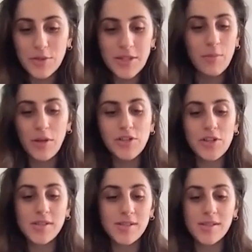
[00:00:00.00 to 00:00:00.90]
Simply
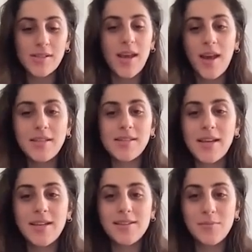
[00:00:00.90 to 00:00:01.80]
just I
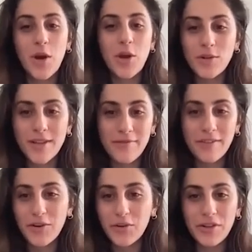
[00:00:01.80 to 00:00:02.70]
said boycott
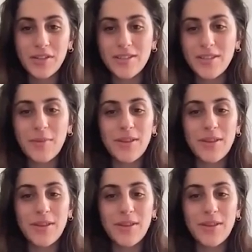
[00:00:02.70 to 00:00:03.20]
Afghan cricket team,